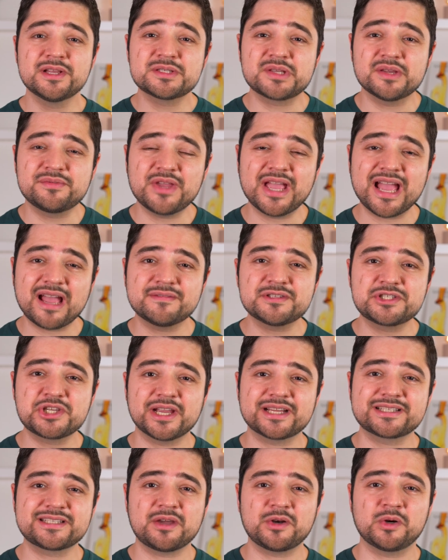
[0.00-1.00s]
so if you haven't
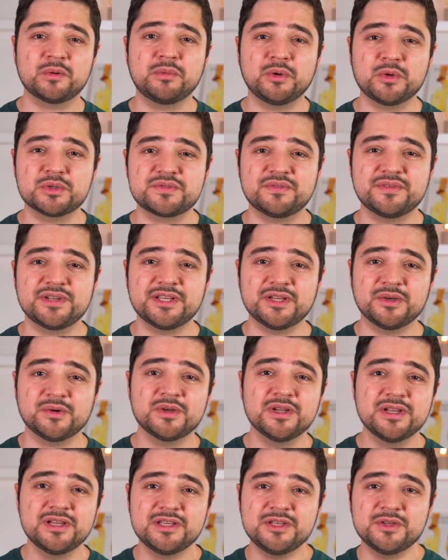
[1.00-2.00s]
checked out our bowls video,
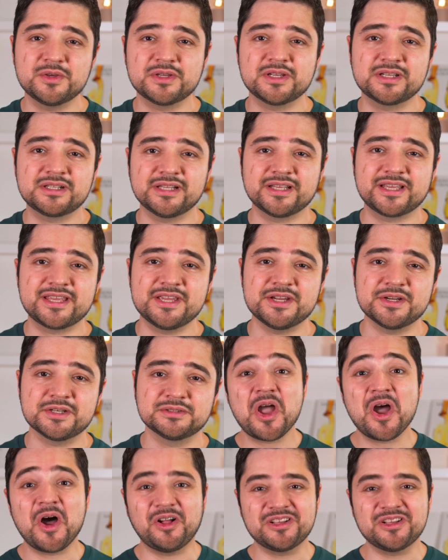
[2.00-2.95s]
you can click here.